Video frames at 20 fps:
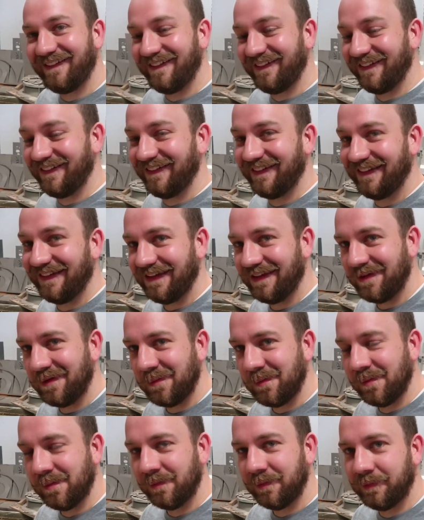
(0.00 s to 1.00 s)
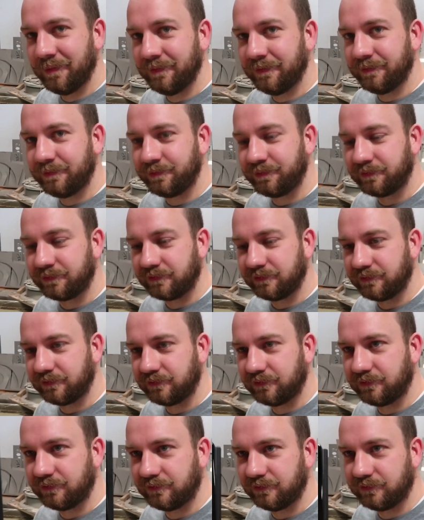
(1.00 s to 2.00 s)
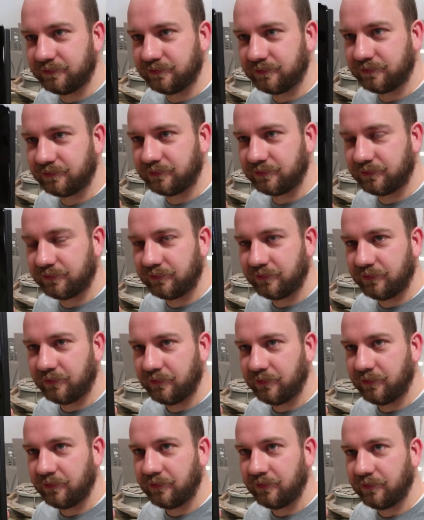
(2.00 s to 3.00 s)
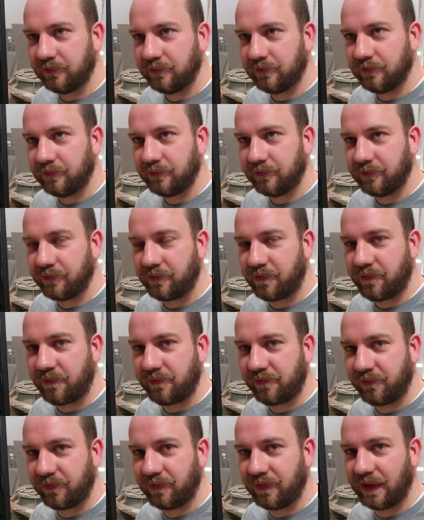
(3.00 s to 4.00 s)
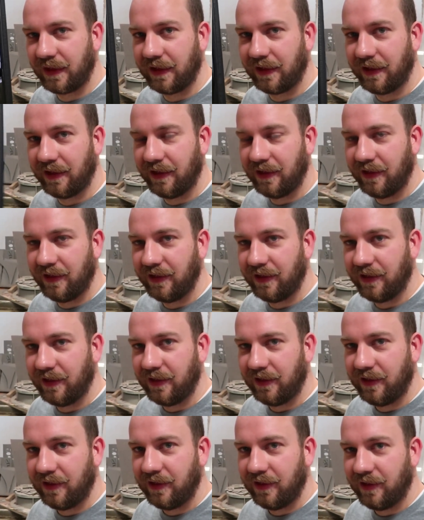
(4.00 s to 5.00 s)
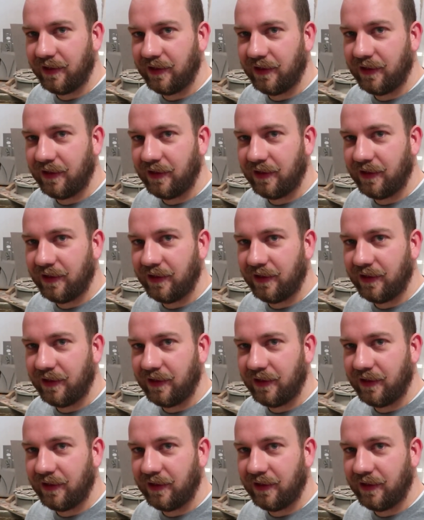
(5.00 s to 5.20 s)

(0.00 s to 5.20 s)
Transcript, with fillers: Hey Mitchell, so would you trust your life with this Walabot?